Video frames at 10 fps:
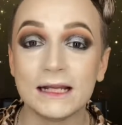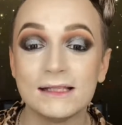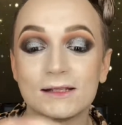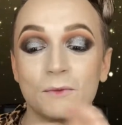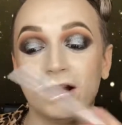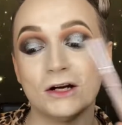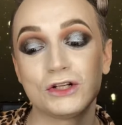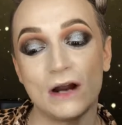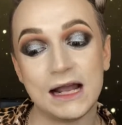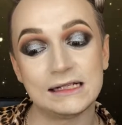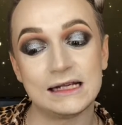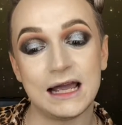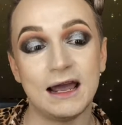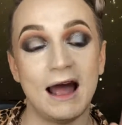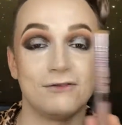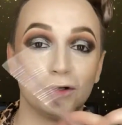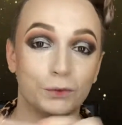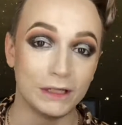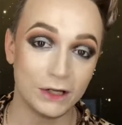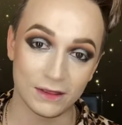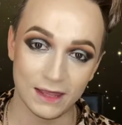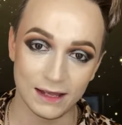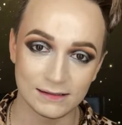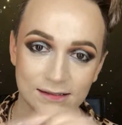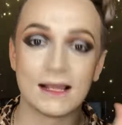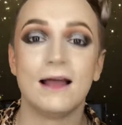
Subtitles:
so we're going to try it today. I've heard really good things.